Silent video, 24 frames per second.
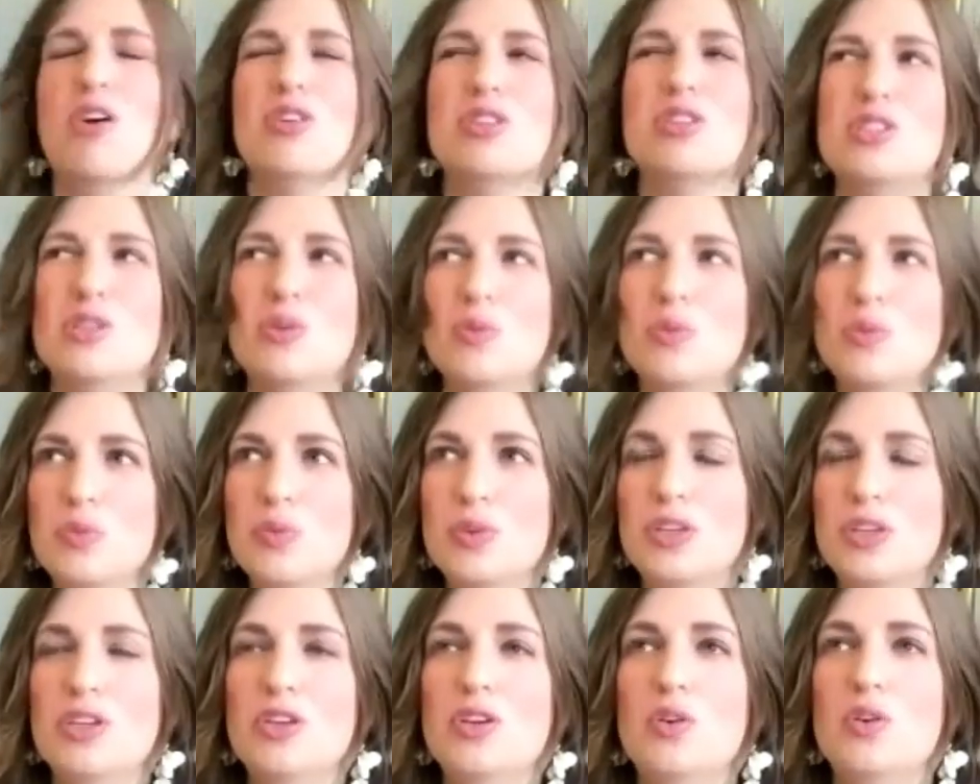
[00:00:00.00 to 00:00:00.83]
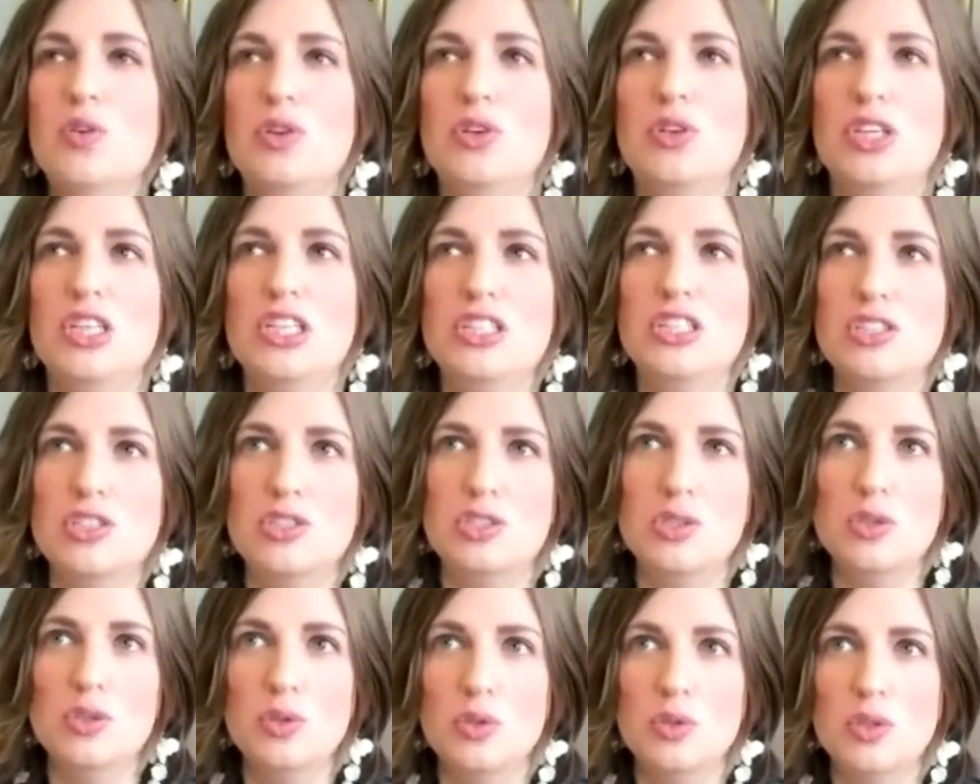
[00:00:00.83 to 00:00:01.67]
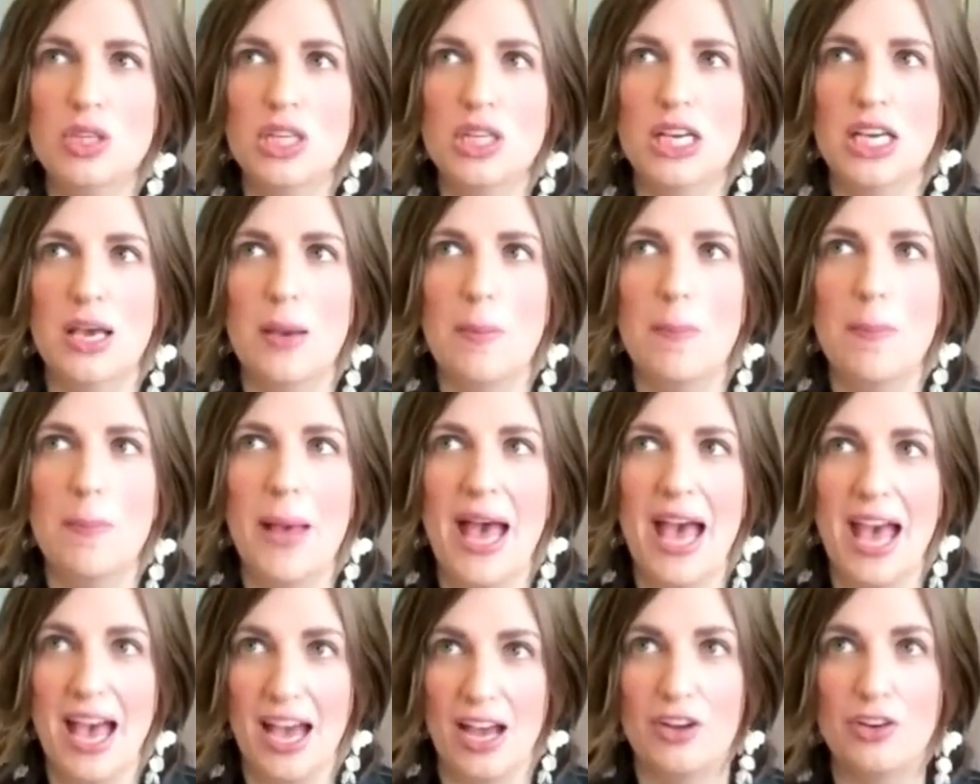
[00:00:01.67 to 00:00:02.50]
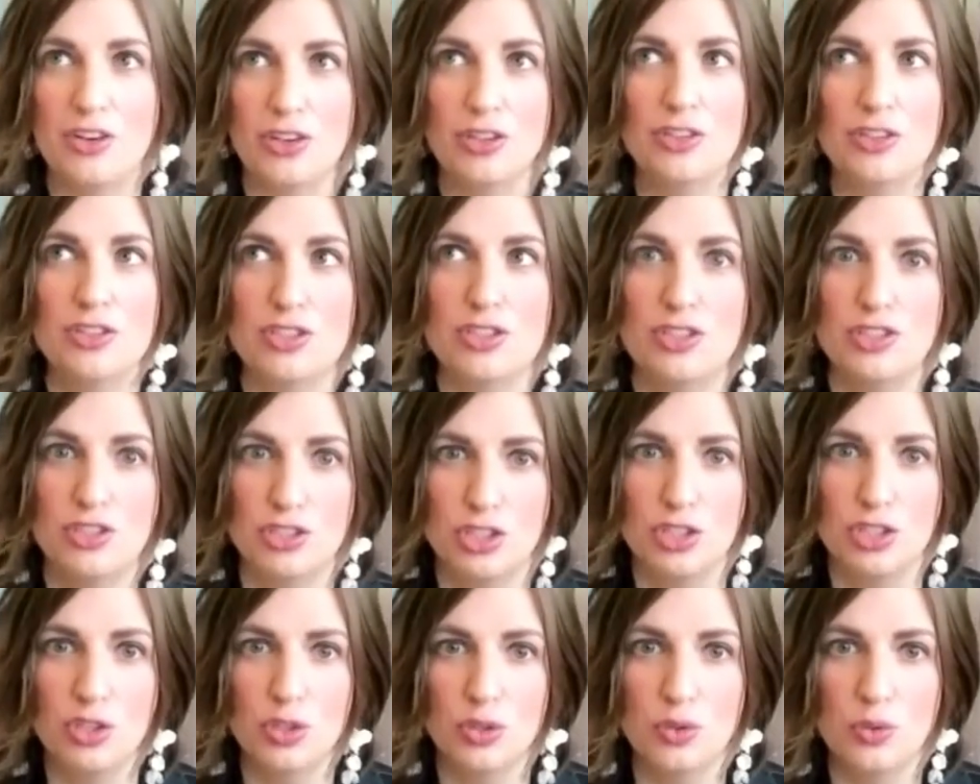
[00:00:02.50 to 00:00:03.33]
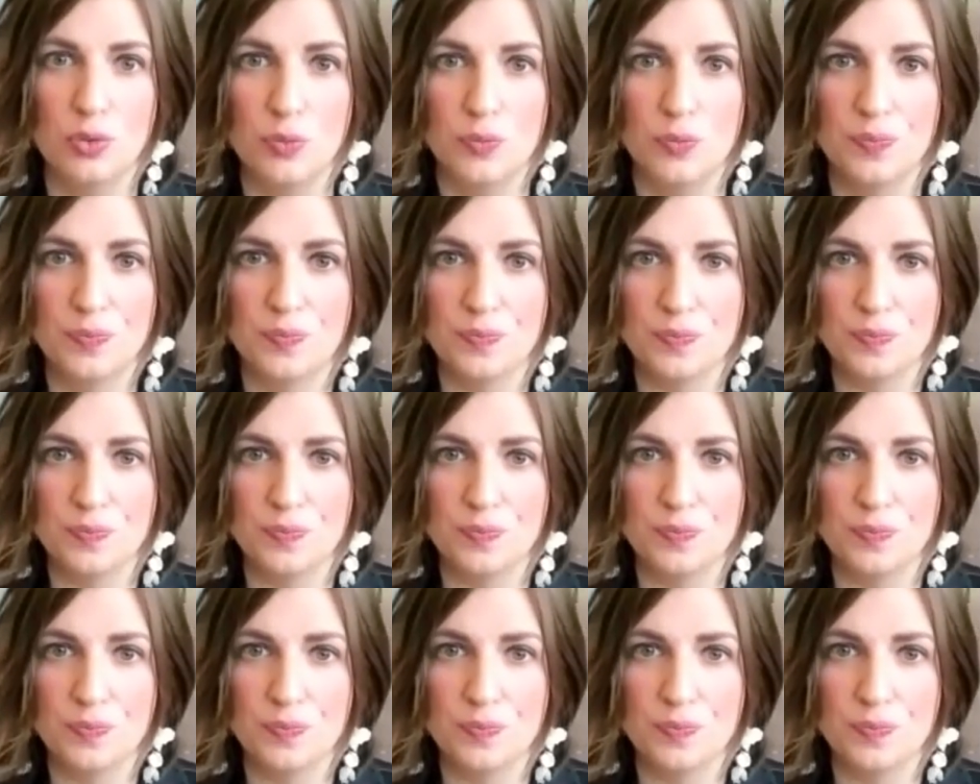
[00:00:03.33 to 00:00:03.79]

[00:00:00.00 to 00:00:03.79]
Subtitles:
Also, you can do like patterns too.